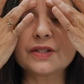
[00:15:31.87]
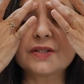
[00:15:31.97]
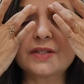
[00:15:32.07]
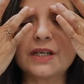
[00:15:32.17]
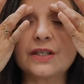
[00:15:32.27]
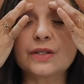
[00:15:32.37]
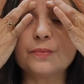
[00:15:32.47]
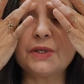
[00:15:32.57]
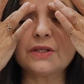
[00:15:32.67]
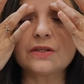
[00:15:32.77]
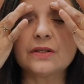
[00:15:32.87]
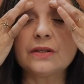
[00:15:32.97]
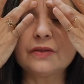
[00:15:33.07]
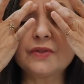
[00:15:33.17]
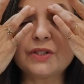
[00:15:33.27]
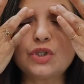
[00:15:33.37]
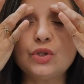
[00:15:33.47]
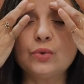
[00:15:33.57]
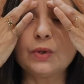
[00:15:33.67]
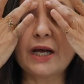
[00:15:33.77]
statement that
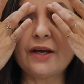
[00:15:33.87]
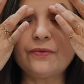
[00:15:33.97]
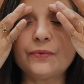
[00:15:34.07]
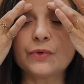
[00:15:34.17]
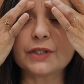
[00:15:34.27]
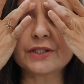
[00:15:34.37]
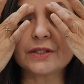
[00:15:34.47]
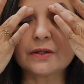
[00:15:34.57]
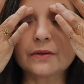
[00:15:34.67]
you have written.